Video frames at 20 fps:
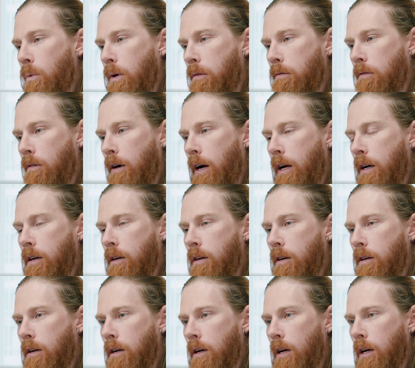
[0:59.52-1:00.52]
We've
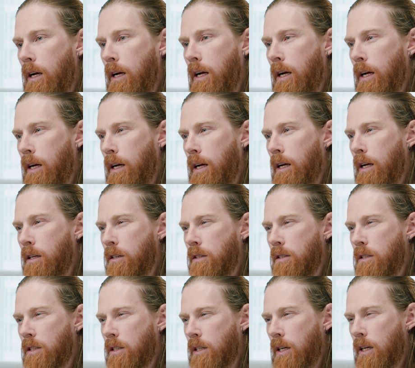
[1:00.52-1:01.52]
run uh,
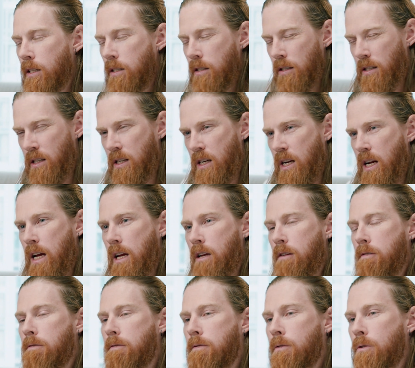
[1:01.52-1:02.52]
just shy
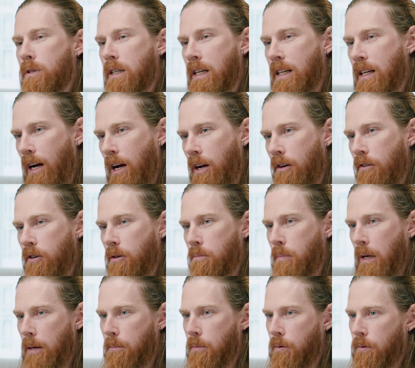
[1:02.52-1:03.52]
of fourteen hundred
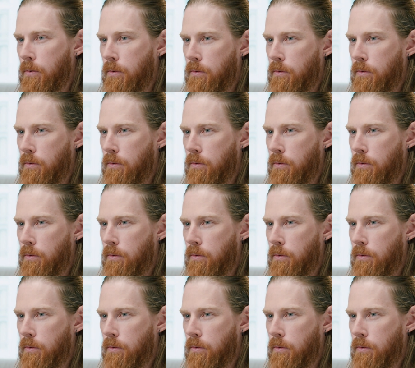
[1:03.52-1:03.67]
people